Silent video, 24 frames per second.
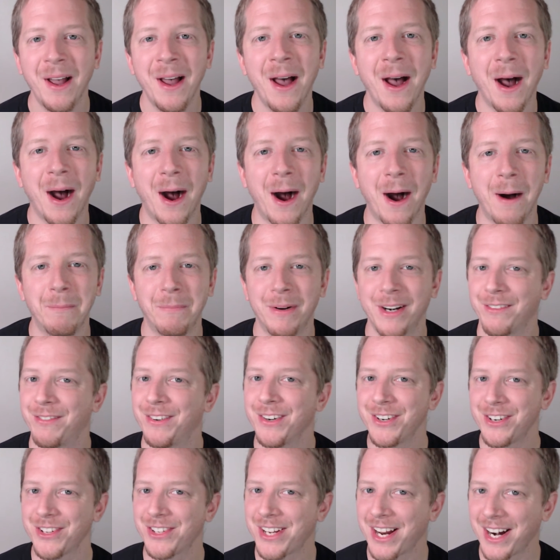But if
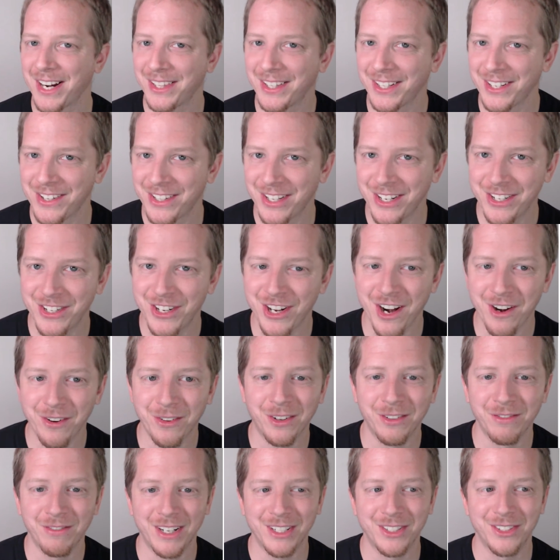you're just kind of the general
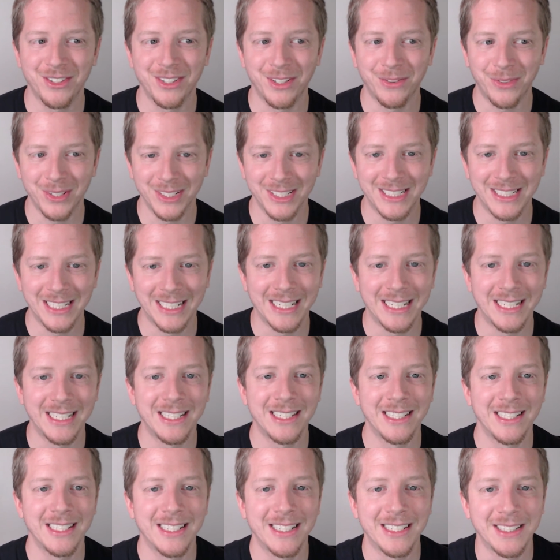investor that wants to get
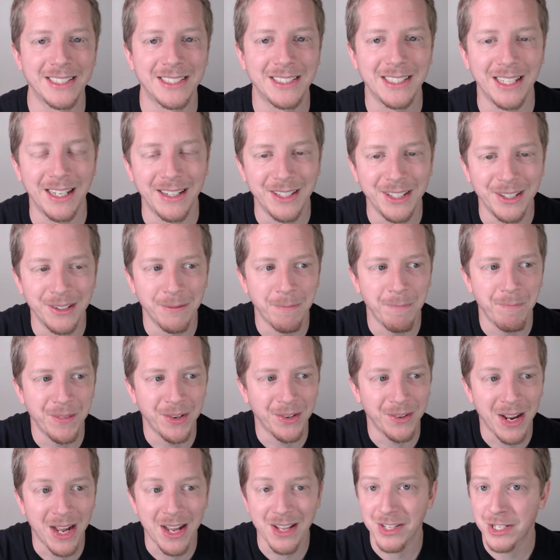into this and
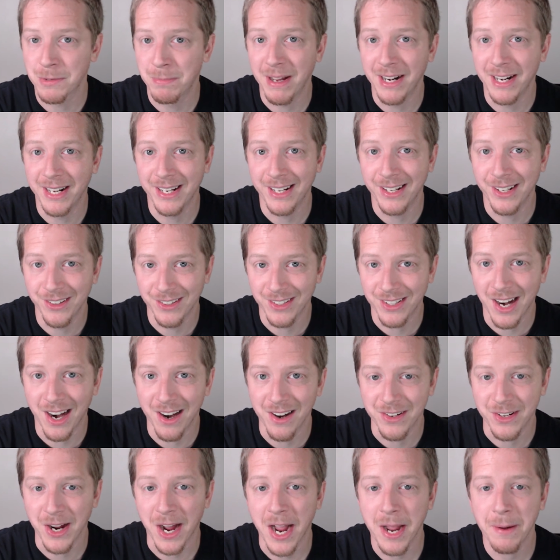you're not spending your entire
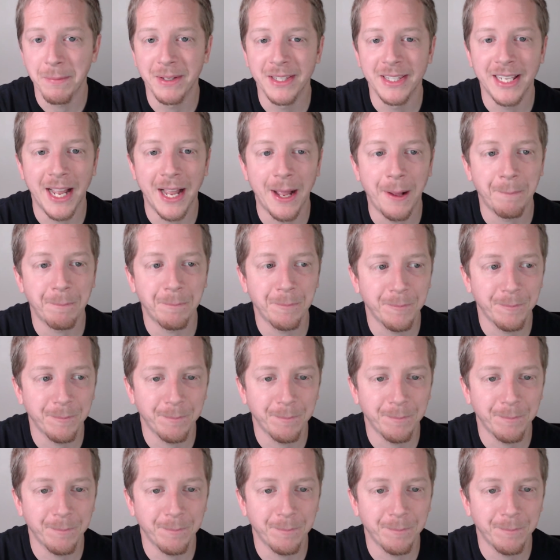time in that,